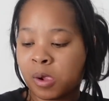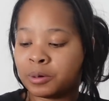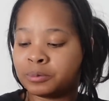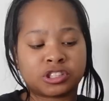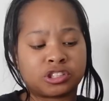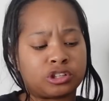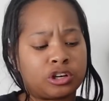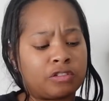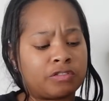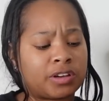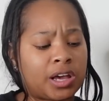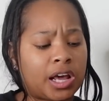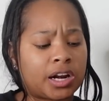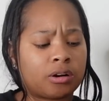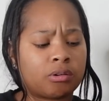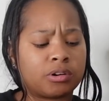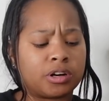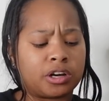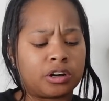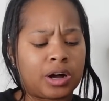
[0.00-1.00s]
So if y'all
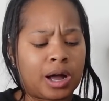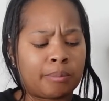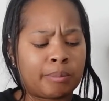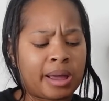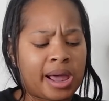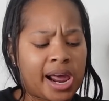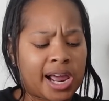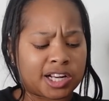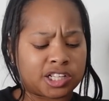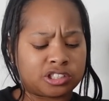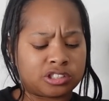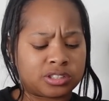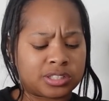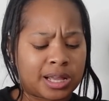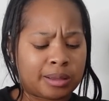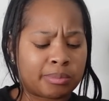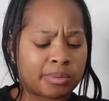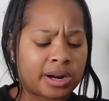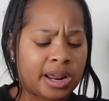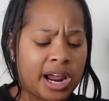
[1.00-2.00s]
don't know, I'm an actress.
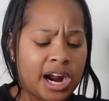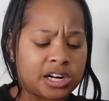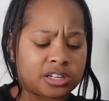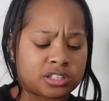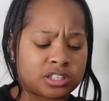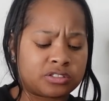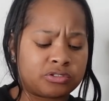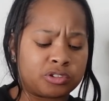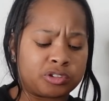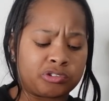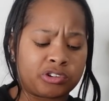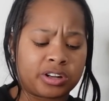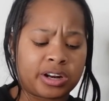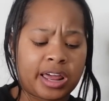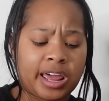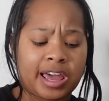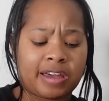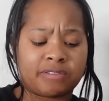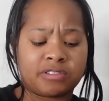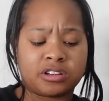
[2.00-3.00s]
I've been an actress for
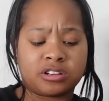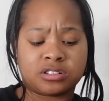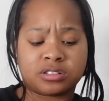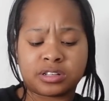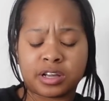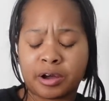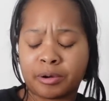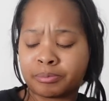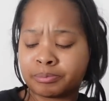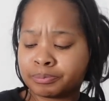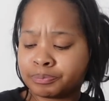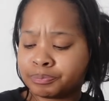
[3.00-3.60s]
3.5 years now.